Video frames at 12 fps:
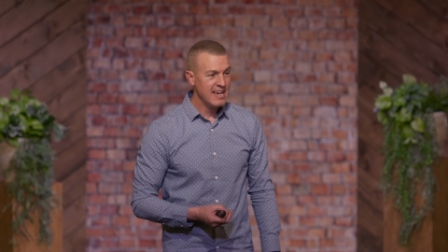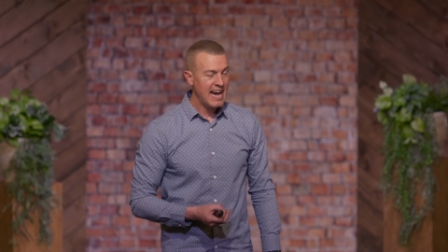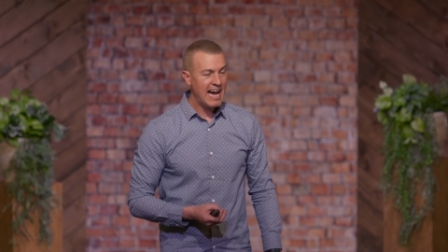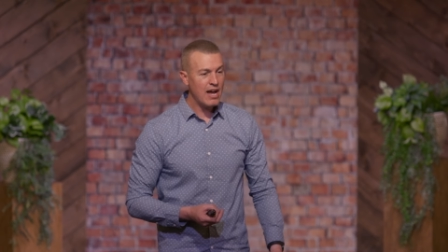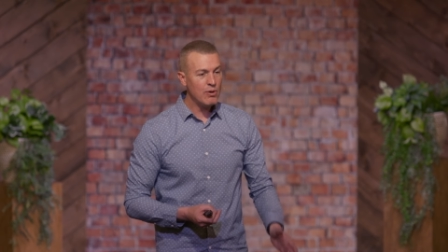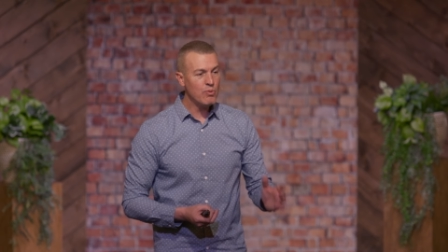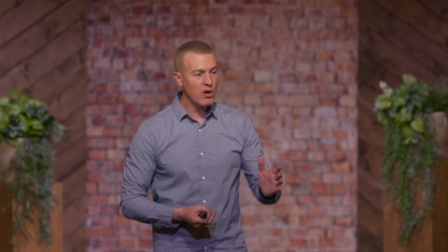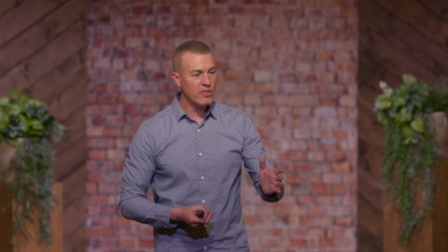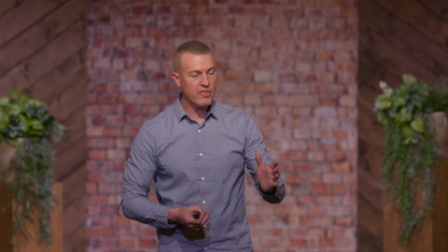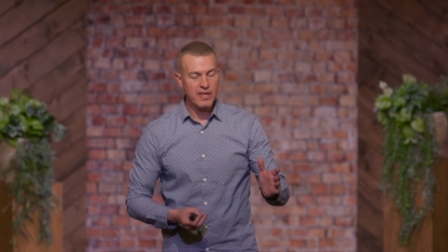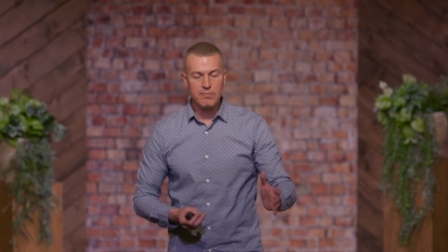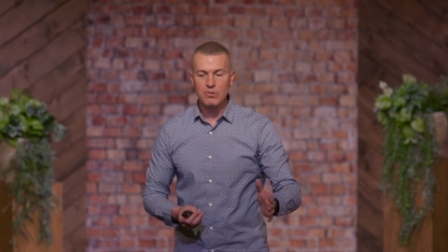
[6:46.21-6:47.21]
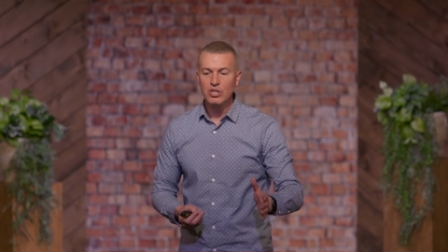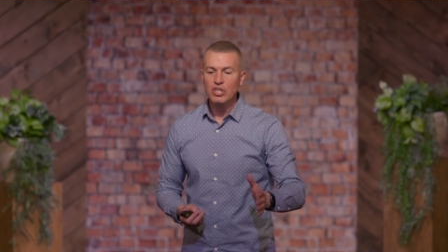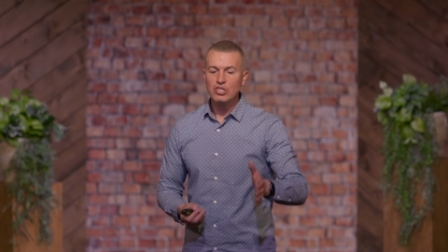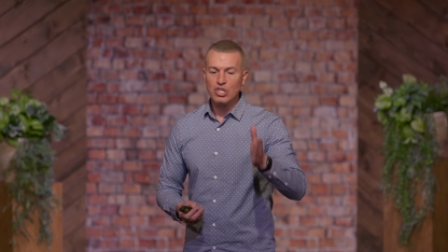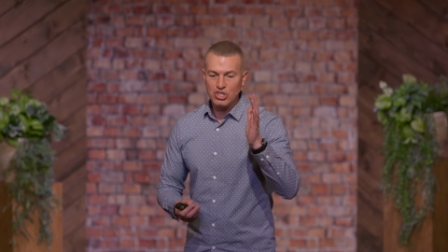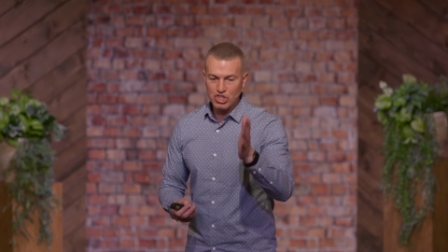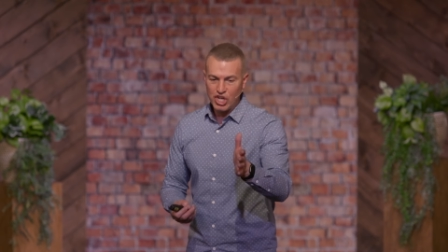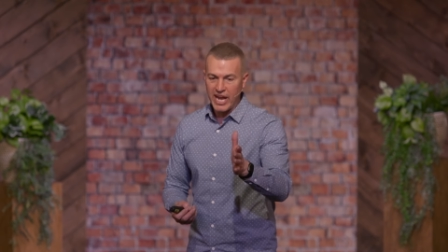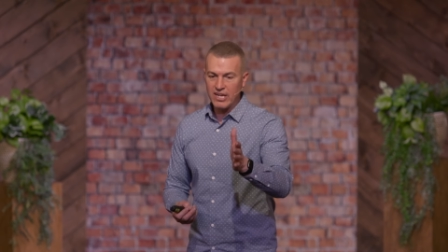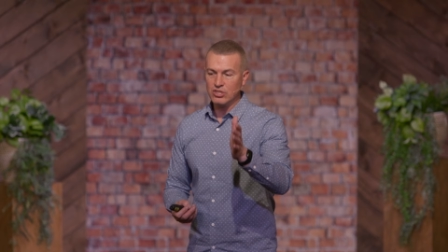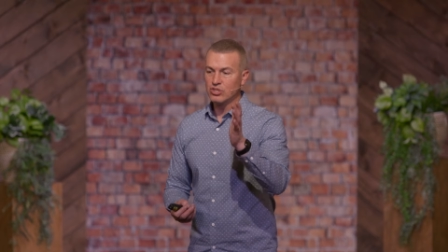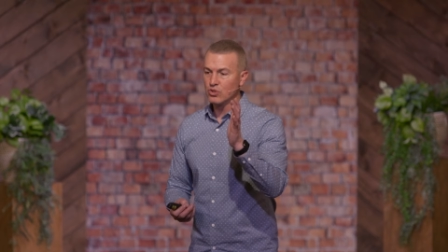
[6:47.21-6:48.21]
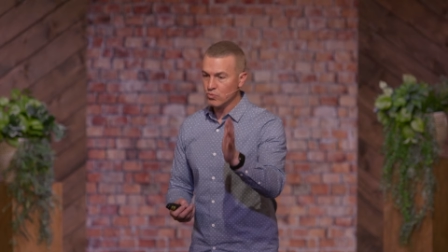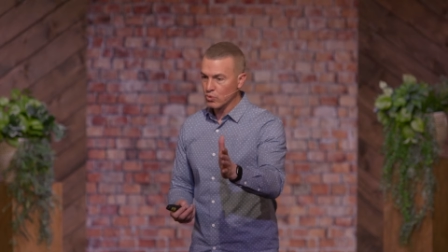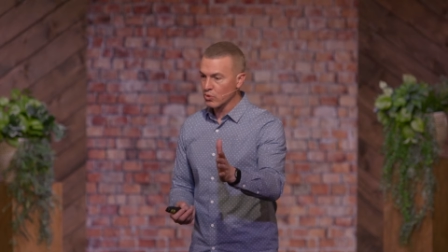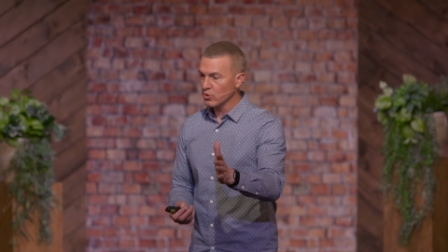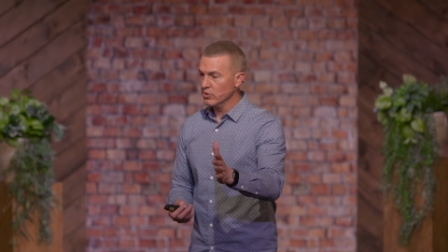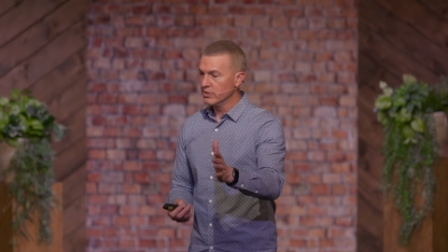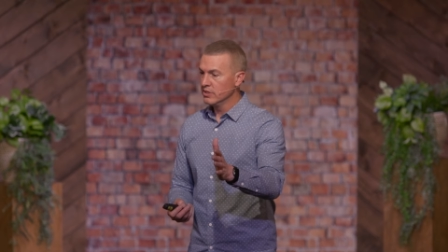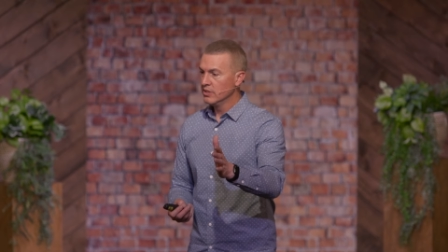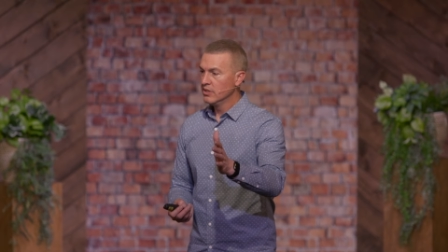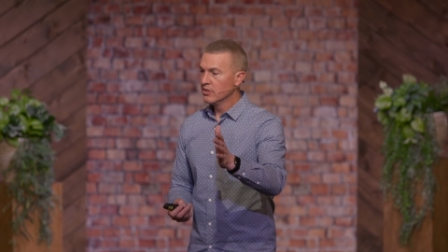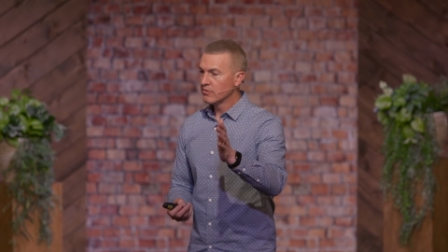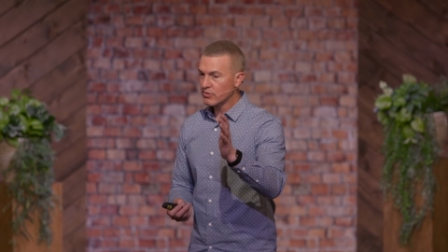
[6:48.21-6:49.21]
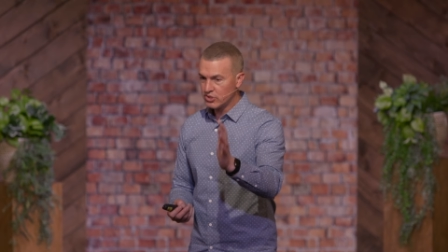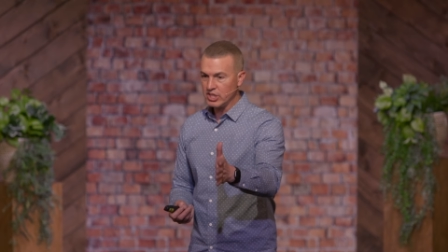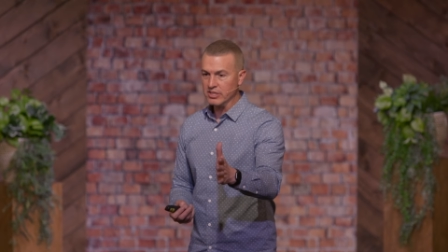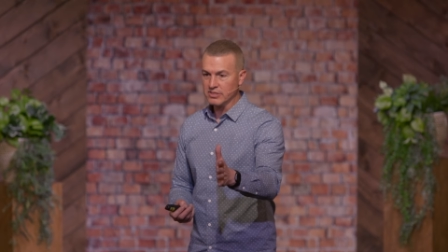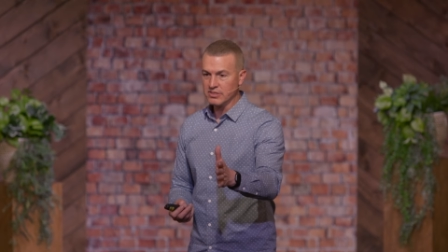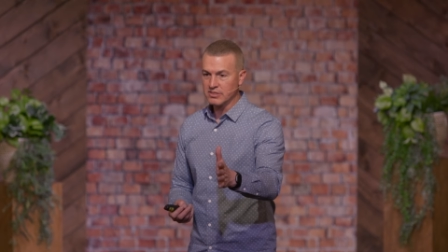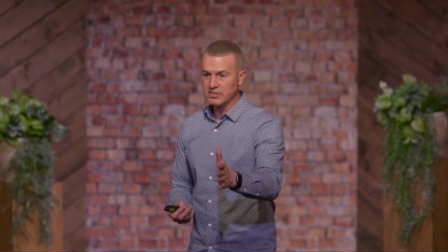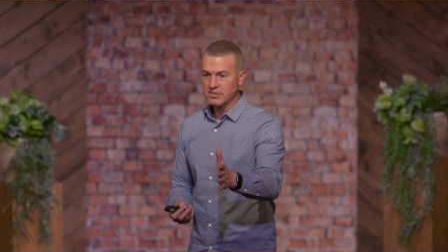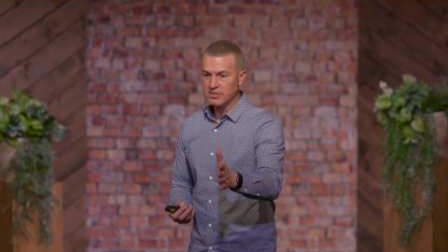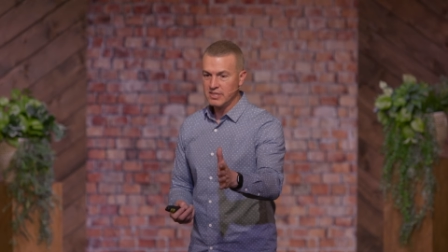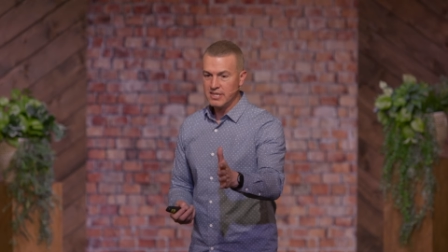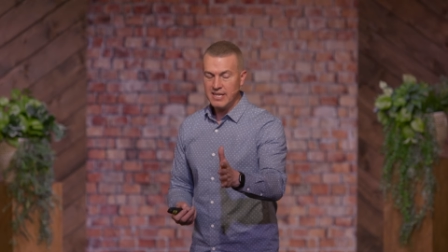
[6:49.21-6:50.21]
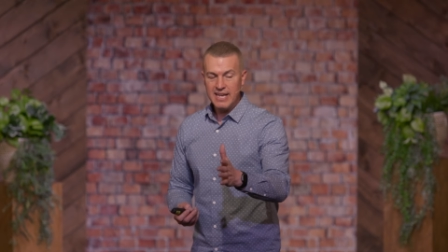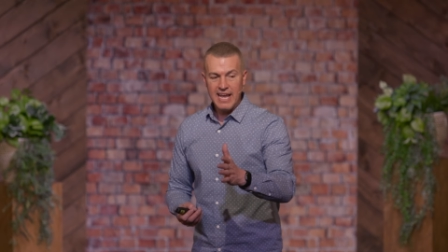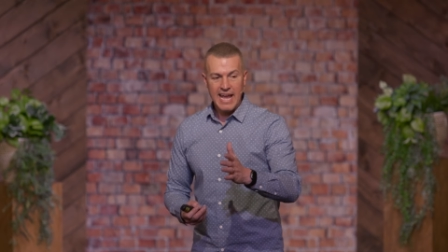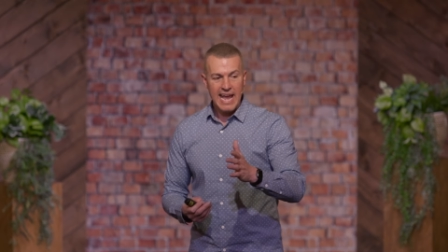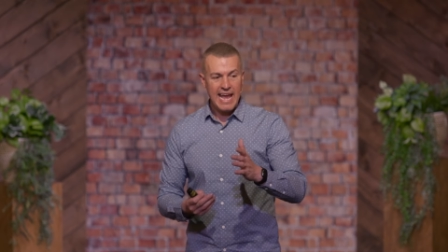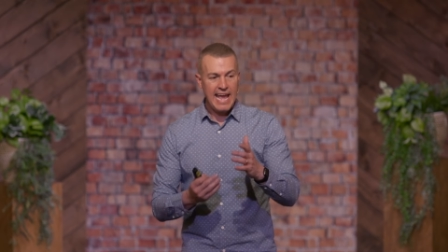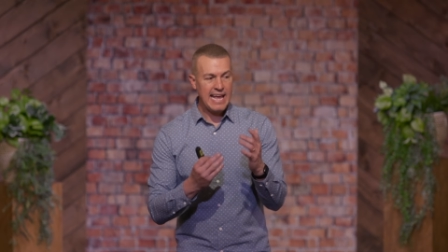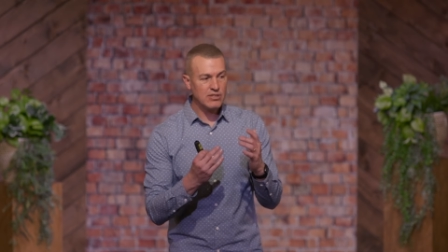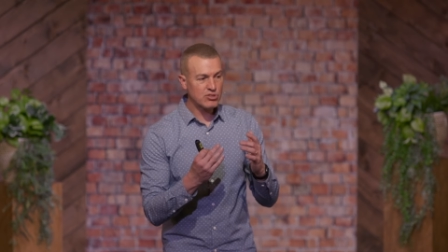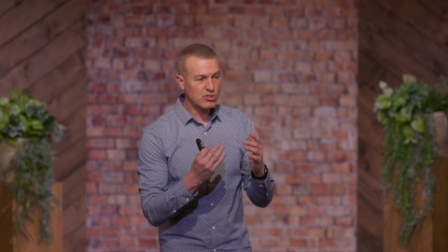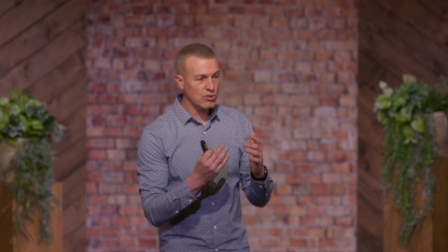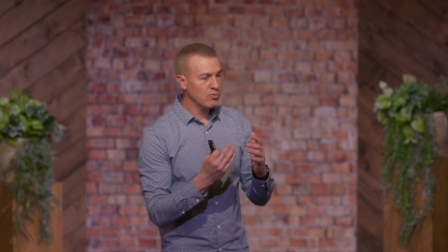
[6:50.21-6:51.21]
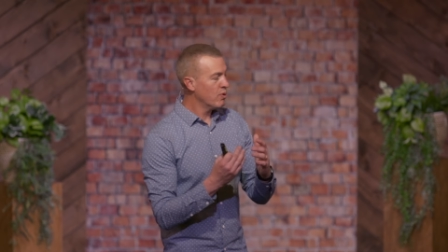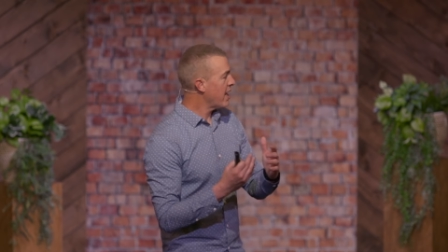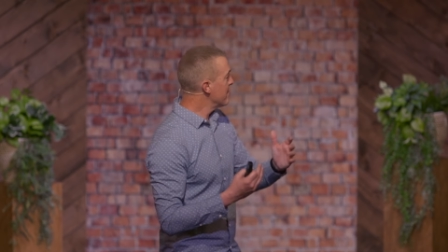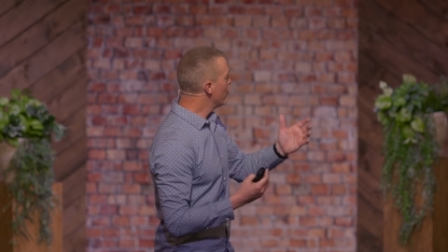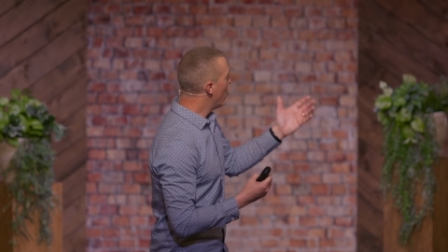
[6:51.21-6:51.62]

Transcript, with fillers: I want them to change the world for Jesus. And so what I'm